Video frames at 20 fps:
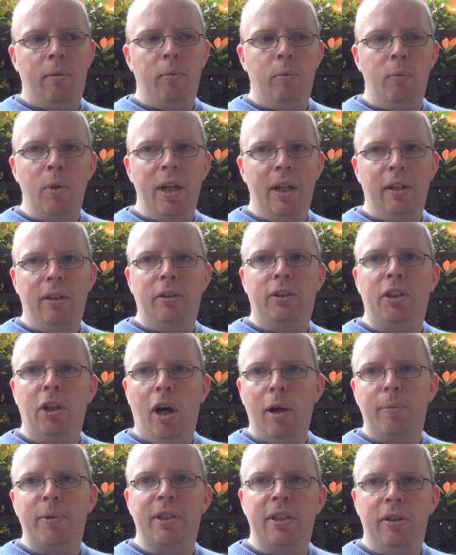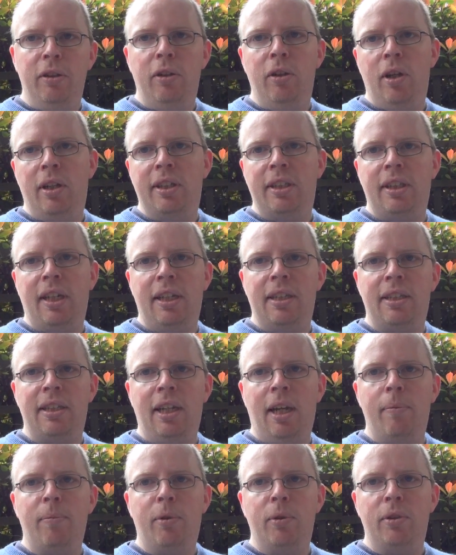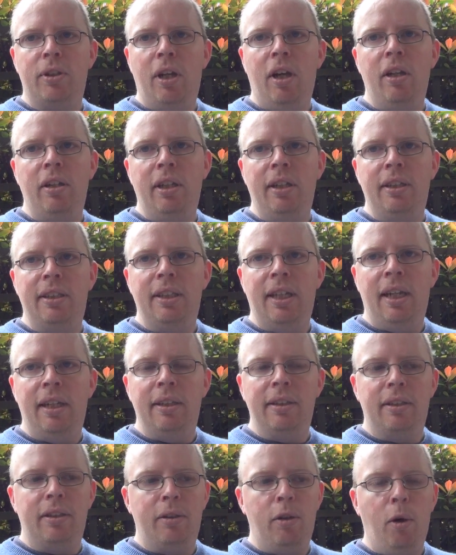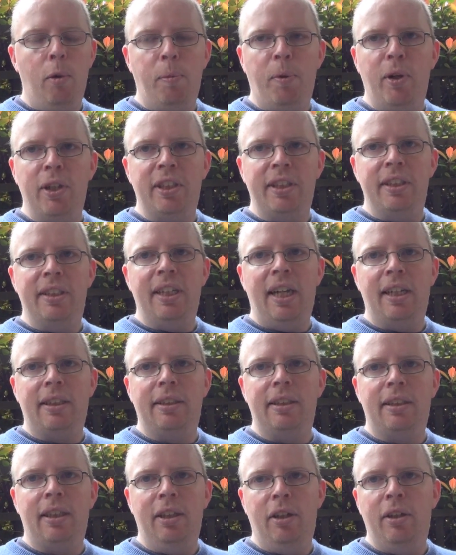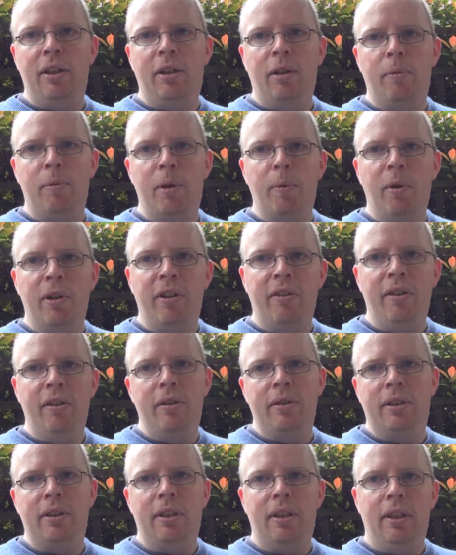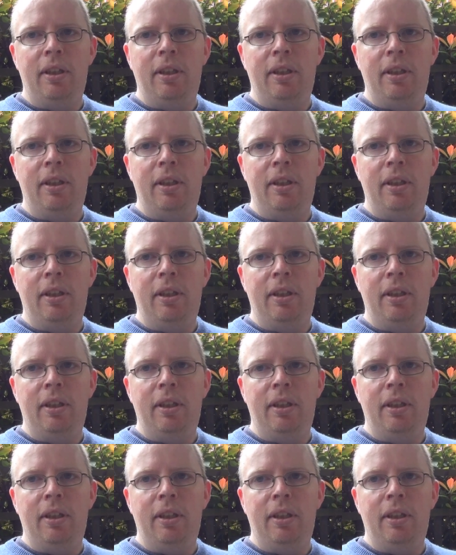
real jobs to do as time goes on, and corporation tax is clearly going to be one of those.